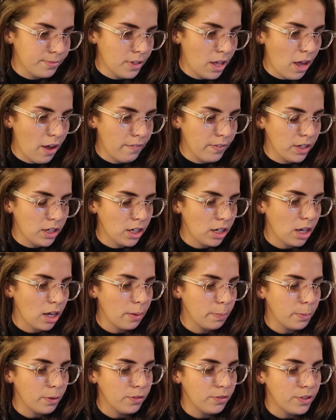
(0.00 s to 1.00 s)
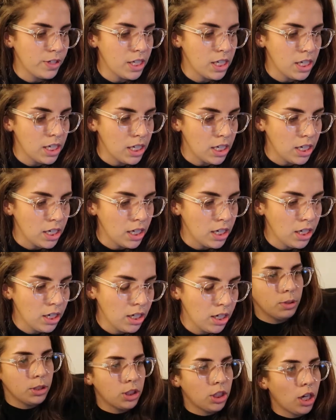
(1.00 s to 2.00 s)
Having a cup of tea,
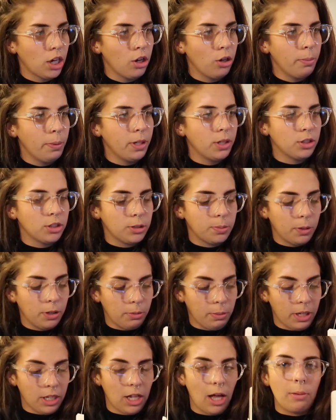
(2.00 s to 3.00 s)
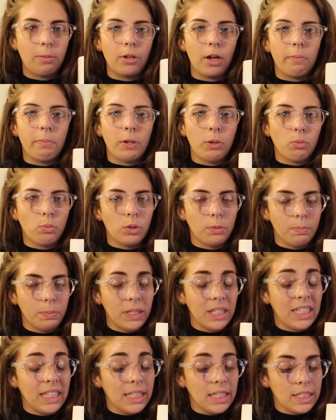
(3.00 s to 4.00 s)
which I hope I don't spill on my laptop. It would
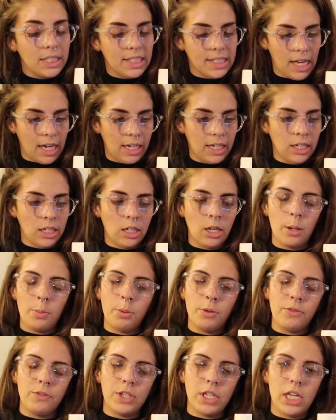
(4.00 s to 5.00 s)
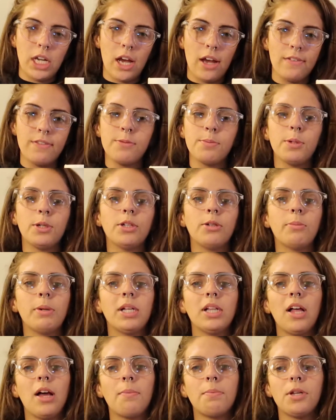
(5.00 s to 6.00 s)
be the second cup of tea I've spilled on
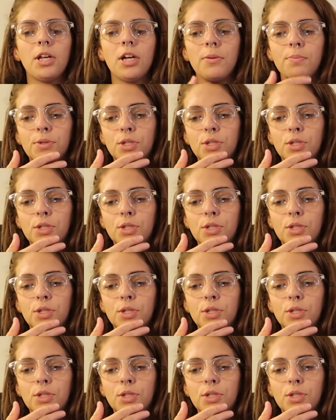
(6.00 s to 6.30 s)
my laptop.